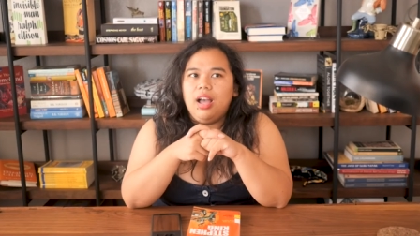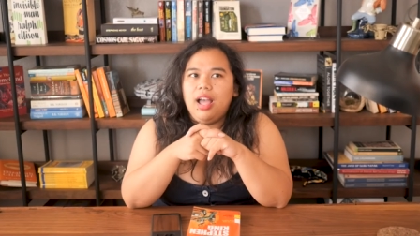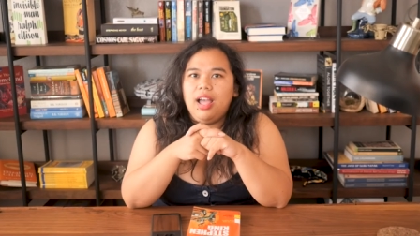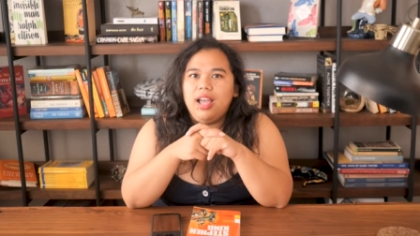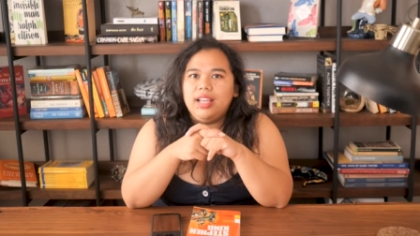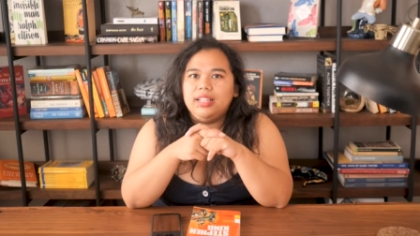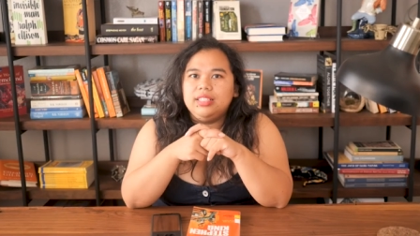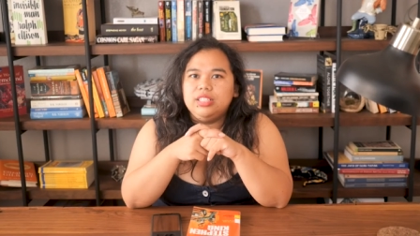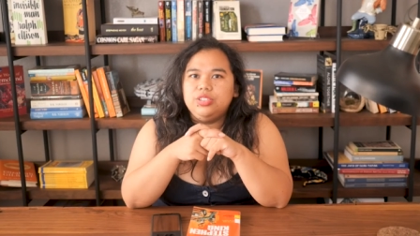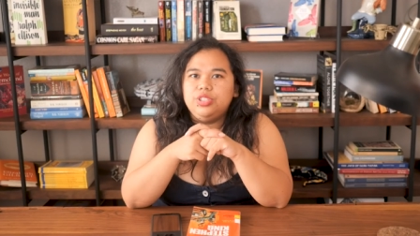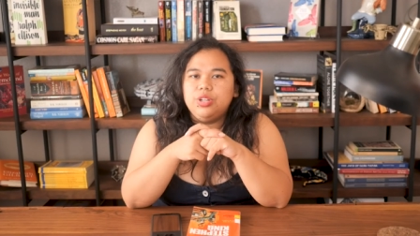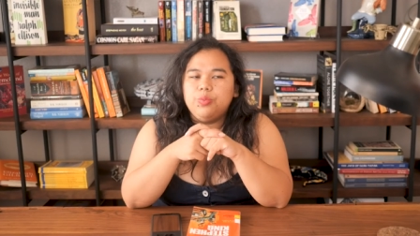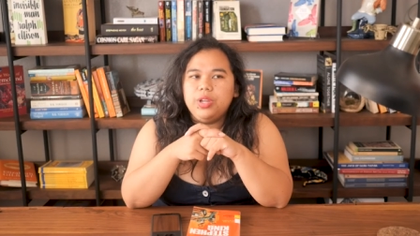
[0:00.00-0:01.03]

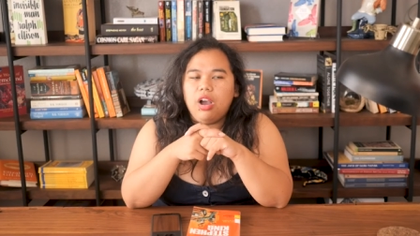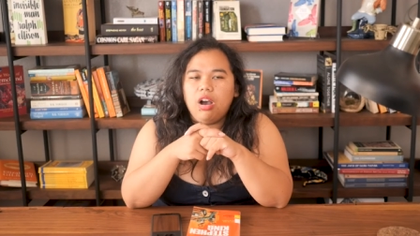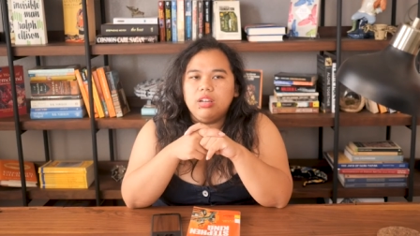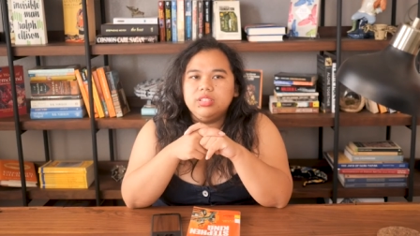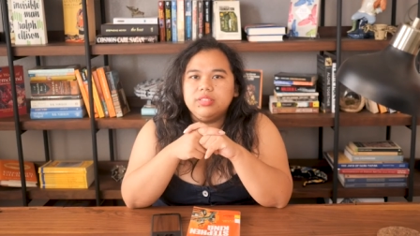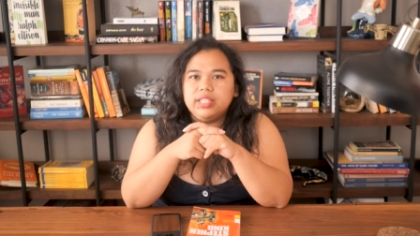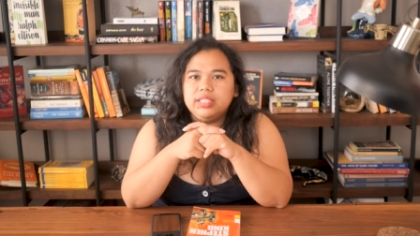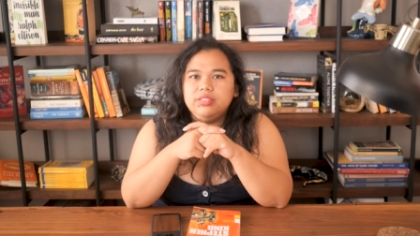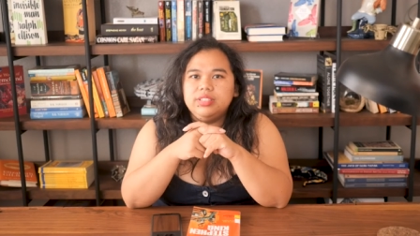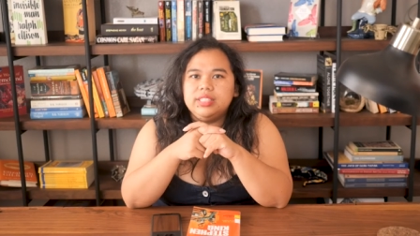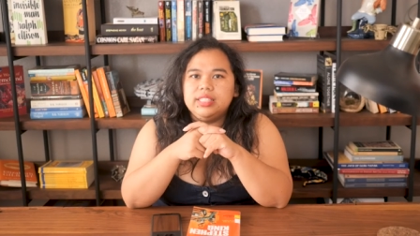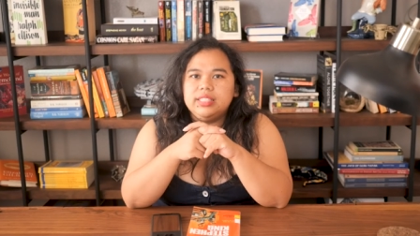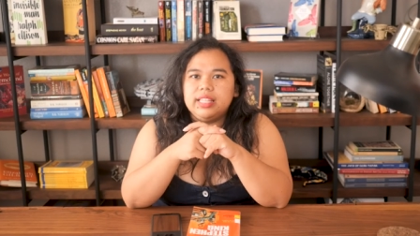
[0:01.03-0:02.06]
And you know, we also get to
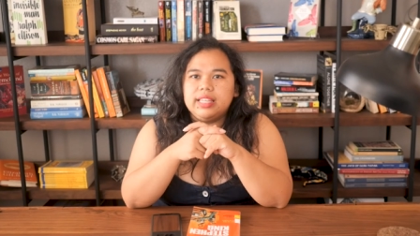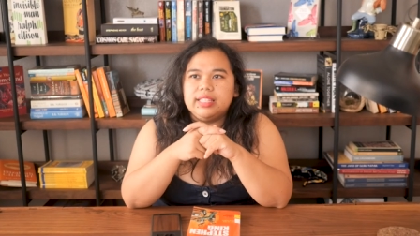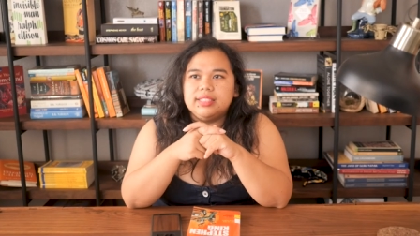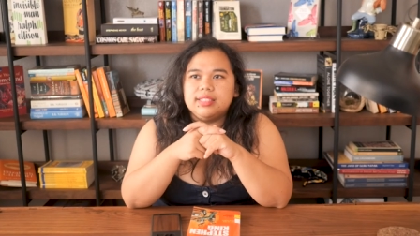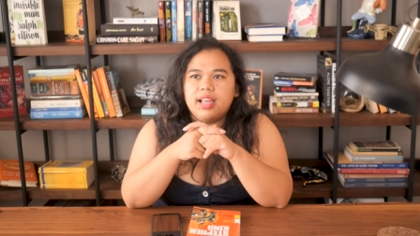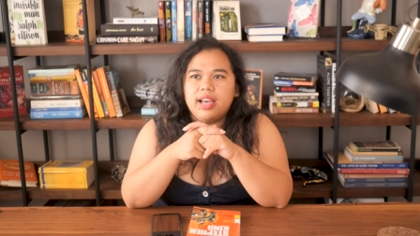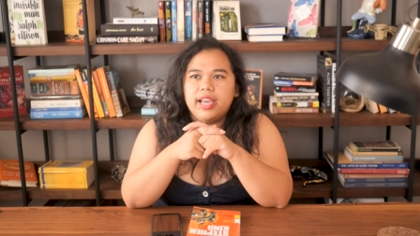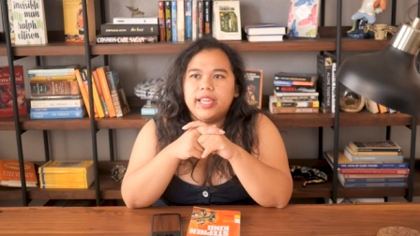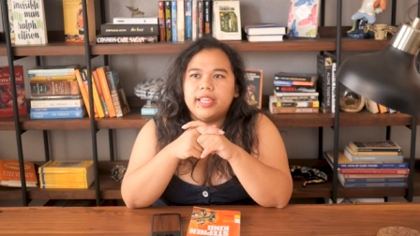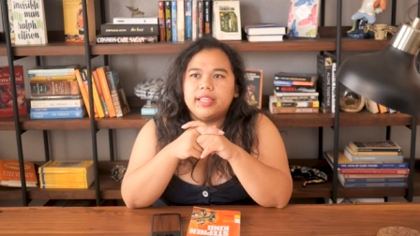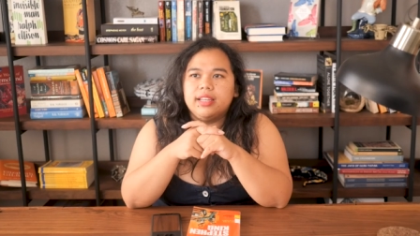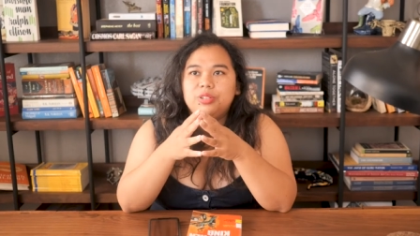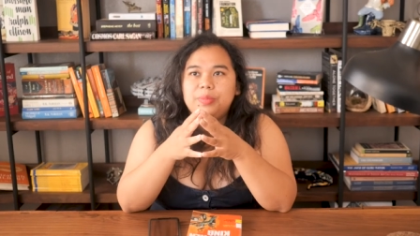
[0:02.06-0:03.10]
see things
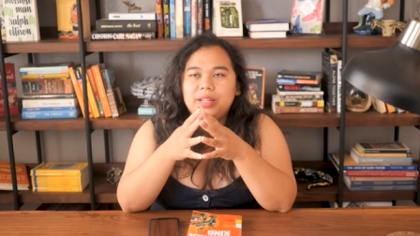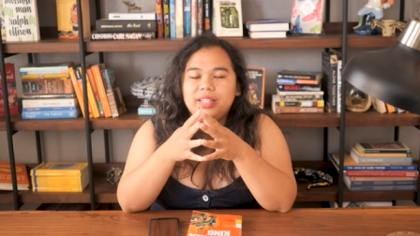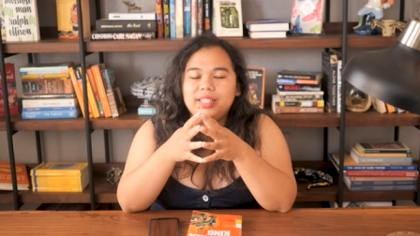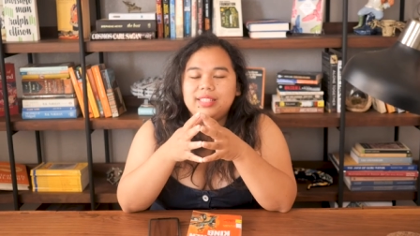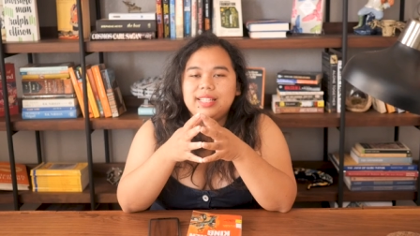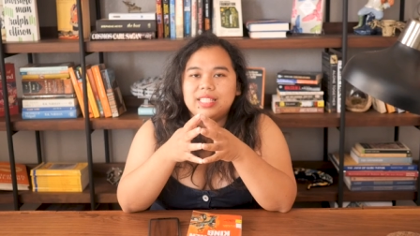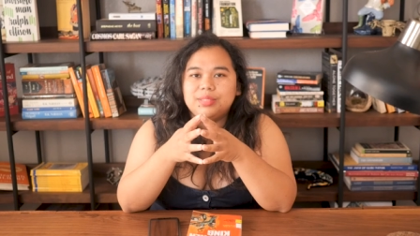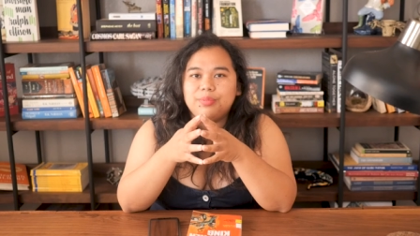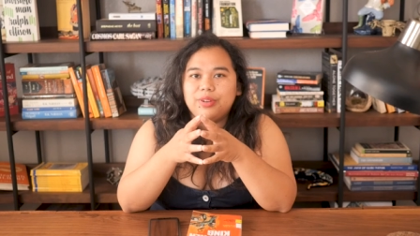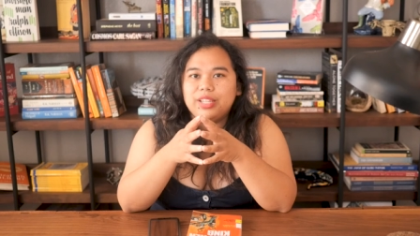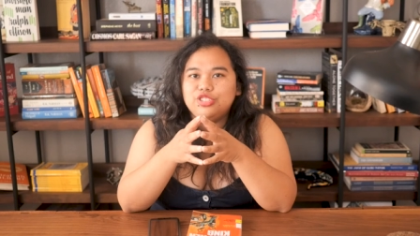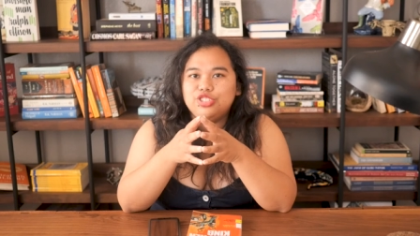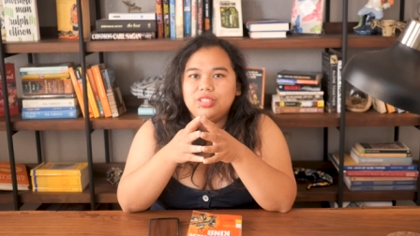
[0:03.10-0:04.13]
like humanity
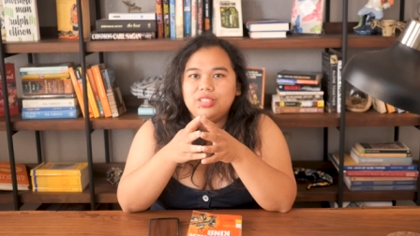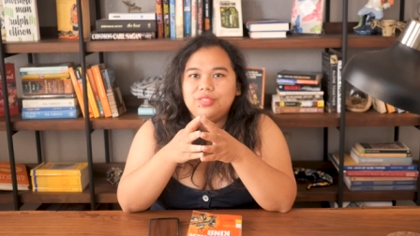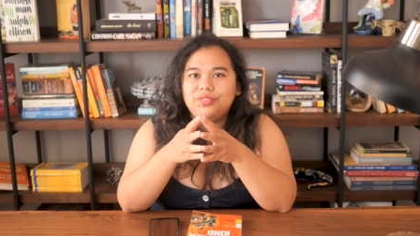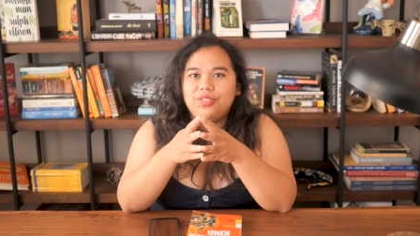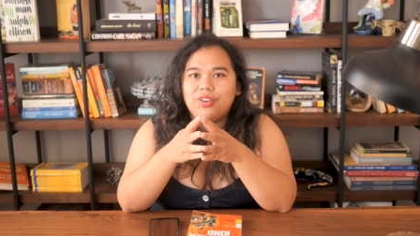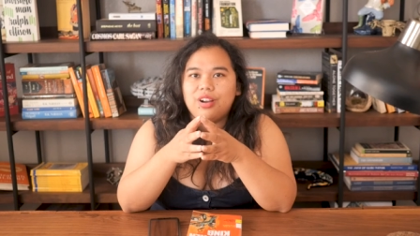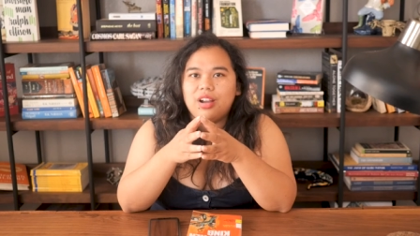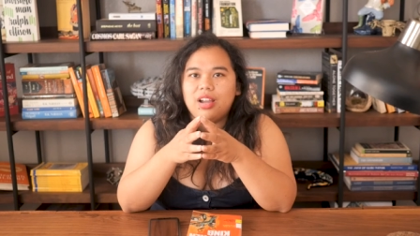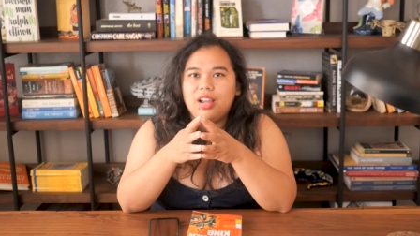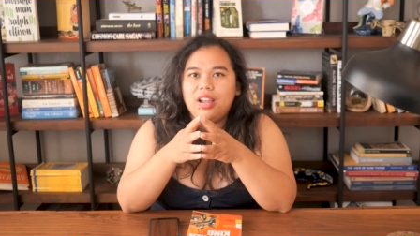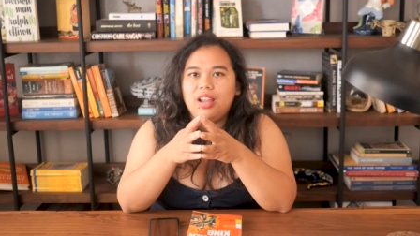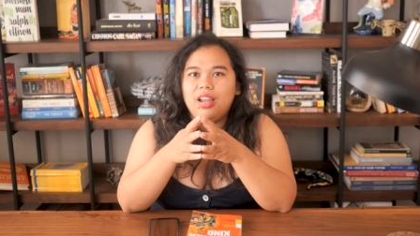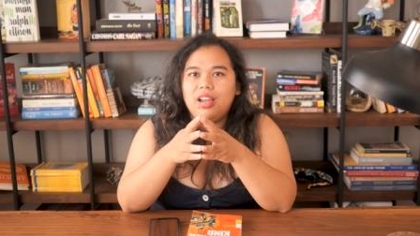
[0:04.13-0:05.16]
desperation
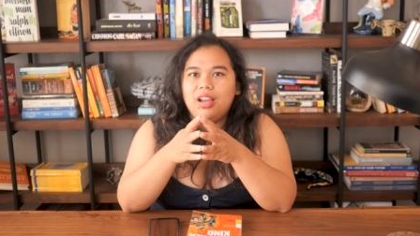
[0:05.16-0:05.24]
for